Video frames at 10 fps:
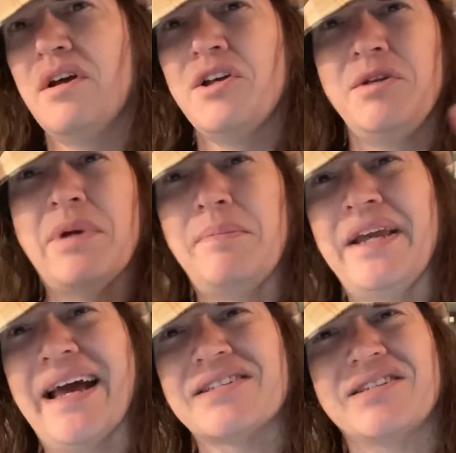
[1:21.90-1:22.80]
you may
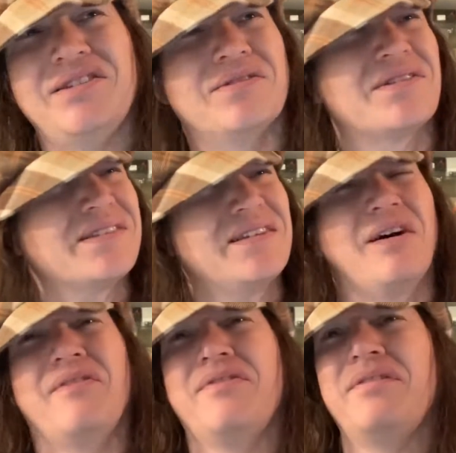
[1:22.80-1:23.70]
be asking
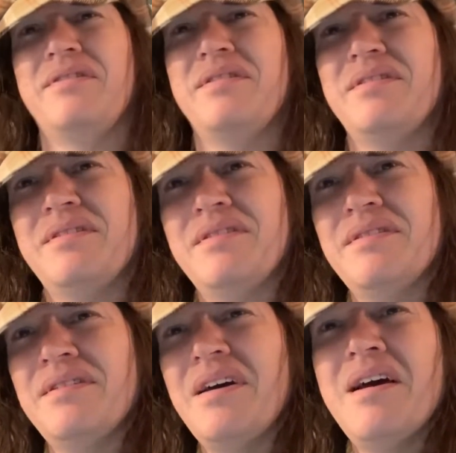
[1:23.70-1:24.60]
yourself
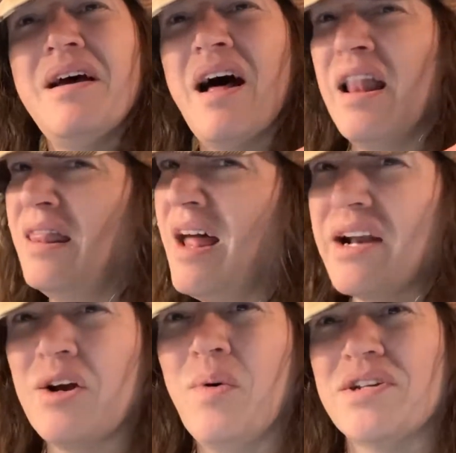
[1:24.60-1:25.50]
a lot
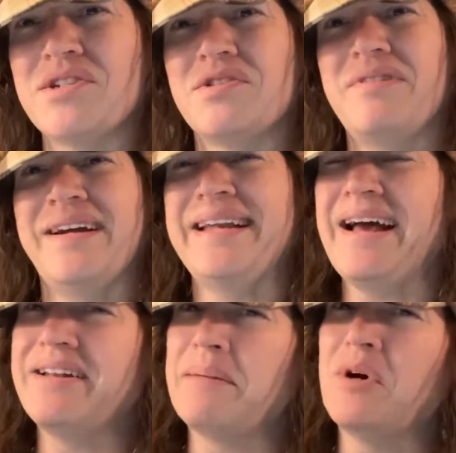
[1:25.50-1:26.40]
of questions right now,
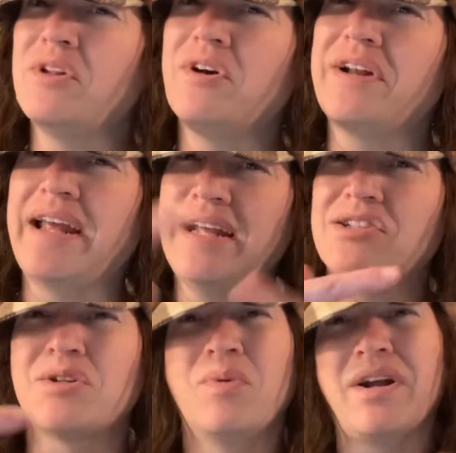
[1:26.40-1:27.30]
and I'm only going to
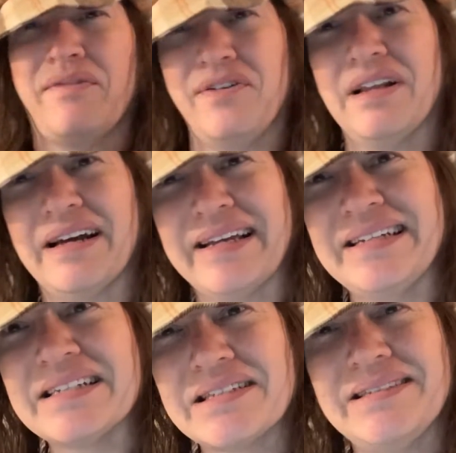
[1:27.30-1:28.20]
answer what I feel like
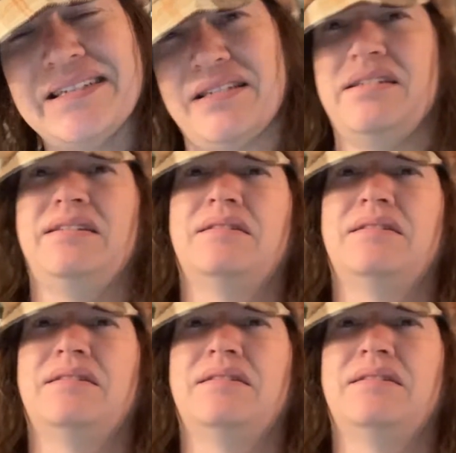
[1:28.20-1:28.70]
answering, you see